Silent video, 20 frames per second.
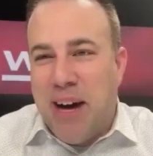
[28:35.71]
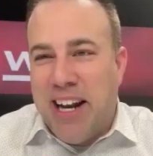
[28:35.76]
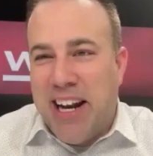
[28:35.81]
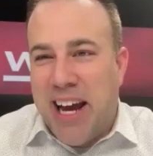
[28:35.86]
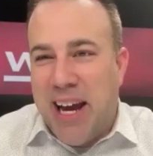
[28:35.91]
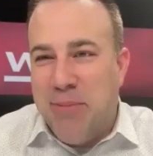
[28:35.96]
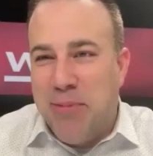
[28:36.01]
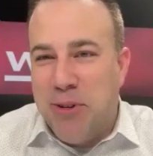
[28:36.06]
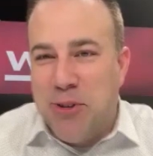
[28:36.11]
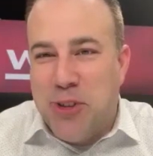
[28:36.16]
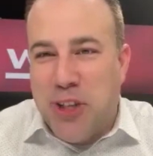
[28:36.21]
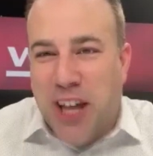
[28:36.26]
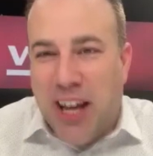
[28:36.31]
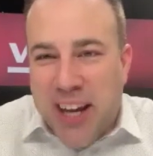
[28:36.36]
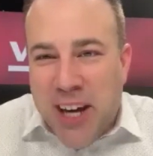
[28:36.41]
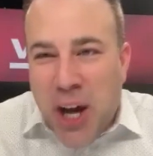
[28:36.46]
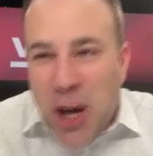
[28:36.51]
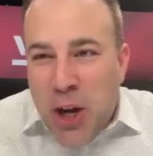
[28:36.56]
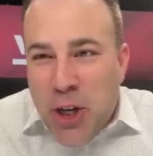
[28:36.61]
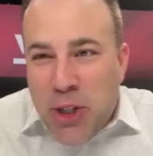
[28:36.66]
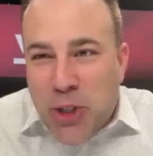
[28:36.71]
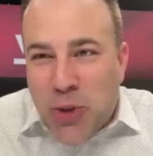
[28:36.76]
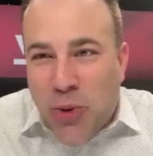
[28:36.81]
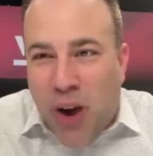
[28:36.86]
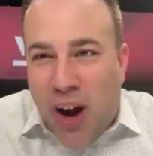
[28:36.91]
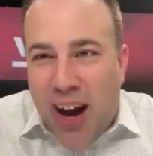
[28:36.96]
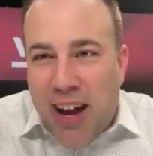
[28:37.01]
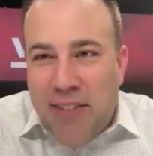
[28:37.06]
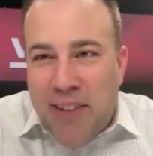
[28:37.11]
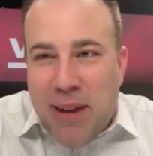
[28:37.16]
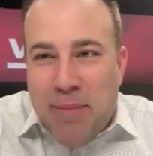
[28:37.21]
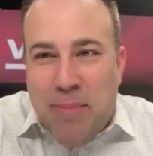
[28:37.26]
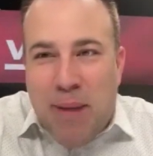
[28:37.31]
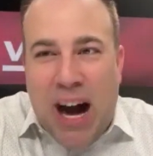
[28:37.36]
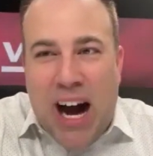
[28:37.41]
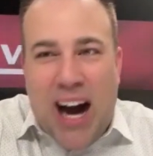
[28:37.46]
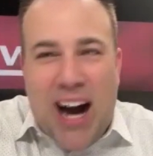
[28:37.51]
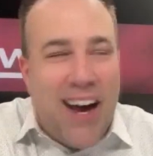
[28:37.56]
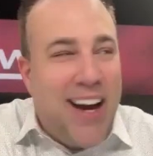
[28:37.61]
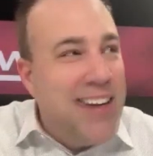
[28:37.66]
neighbors like driving
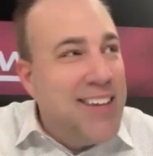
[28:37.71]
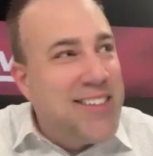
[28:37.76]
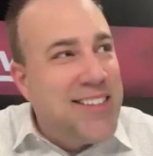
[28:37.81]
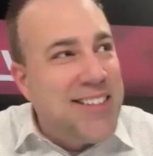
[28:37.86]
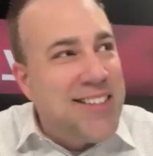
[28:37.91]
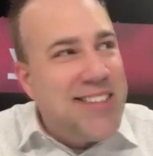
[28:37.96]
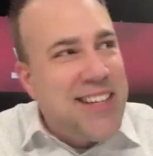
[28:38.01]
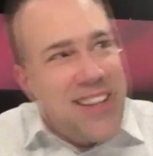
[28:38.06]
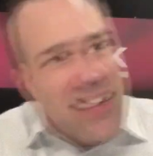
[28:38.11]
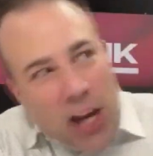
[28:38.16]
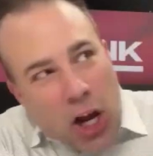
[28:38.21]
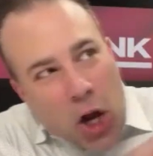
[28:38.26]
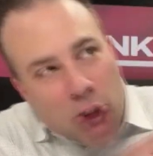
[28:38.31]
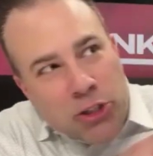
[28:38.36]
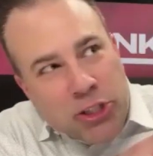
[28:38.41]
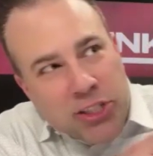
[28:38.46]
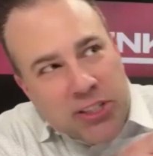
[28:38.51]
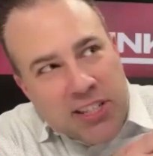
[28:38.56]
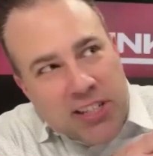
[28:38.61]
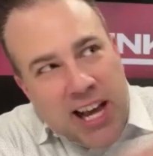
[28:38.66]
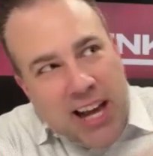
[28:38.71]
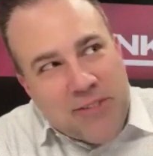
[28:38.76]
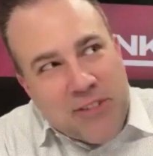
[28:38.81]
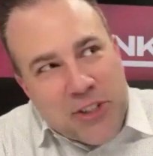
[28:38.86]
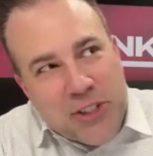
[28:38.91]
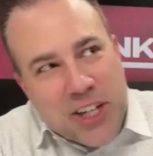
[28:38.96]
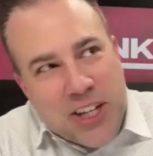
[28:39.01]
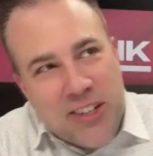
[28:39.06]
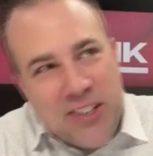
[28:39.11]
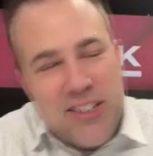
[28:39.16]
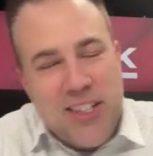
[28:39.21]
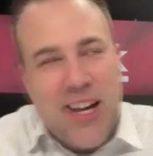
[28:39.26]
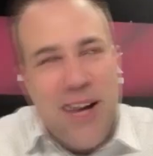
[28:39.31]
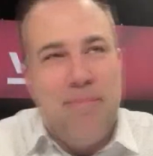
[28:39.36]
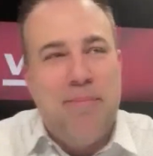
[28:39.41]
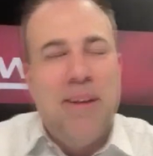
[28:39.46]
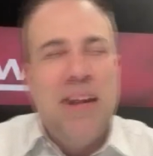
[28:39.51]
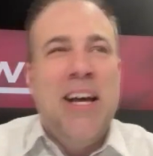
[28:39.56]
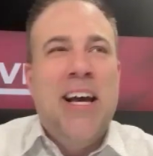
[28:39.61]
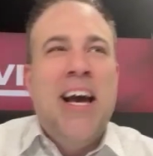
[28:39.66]
by to see, like, oh, does he have his shutters
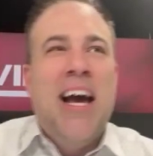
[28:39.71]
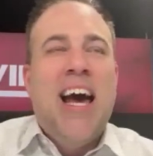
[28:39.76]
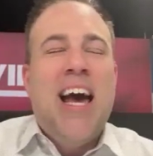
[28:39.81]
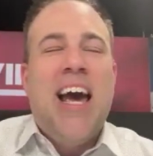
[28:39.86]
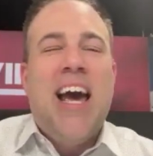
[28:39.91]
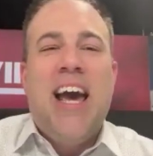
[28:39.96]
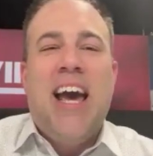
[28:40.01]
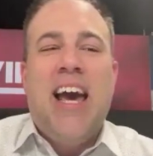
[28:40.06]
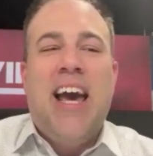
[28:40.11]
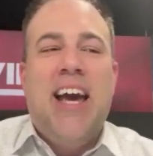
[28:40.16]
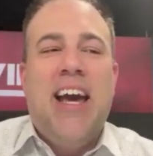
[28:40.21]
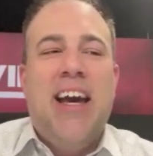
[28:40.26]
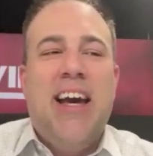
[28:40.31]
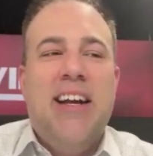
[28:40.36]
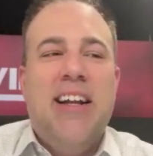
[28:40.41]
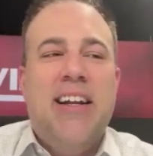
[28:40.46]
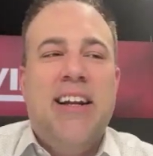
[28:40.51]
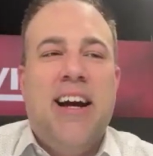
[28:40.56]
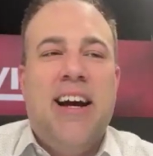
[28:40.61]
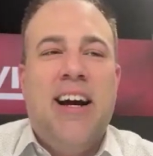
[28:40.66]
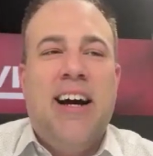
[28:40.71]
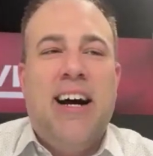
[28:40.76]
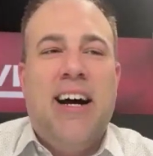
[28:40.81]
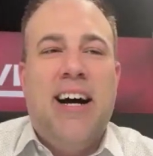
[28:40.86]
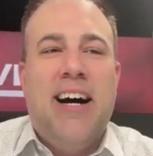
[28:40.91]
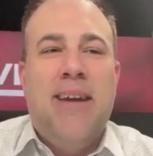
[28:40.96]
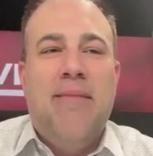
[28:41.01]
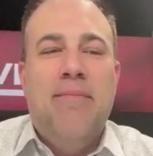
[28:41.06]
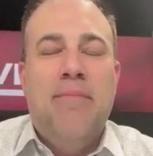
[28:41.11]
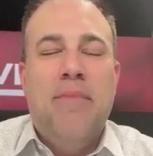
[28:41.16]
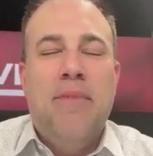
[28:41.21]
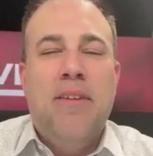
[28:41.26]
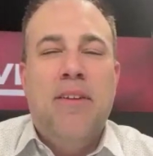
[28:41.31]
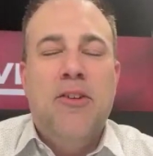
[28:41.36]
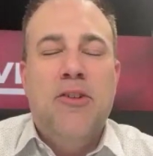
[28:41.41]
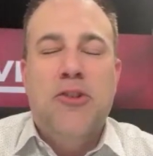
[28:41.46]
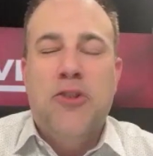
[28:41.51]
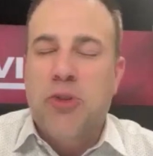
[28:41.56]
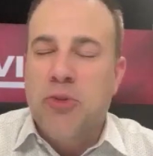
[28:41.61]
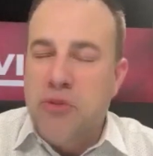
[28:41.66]
up? And
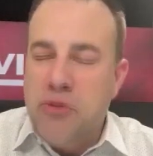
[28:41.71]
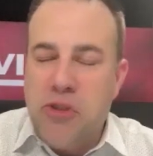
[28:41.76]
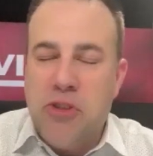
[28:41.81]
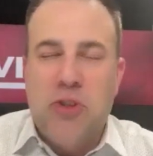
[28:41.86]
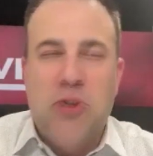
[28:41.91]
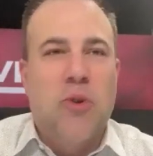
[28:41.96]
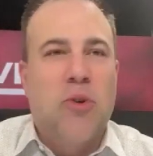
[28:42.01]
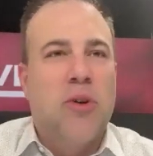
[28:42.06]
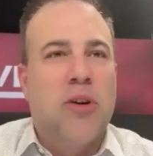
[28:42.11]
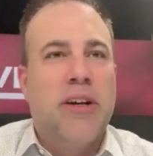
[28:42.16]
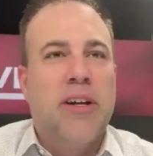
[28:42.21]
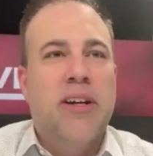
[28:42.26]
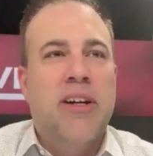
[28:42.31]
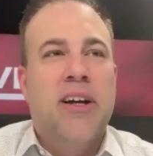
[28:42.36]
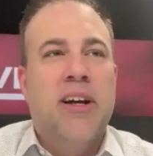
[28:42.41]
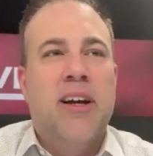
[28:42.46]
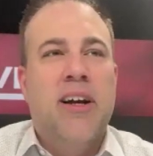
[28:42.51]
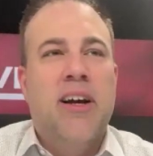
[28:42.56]
true story,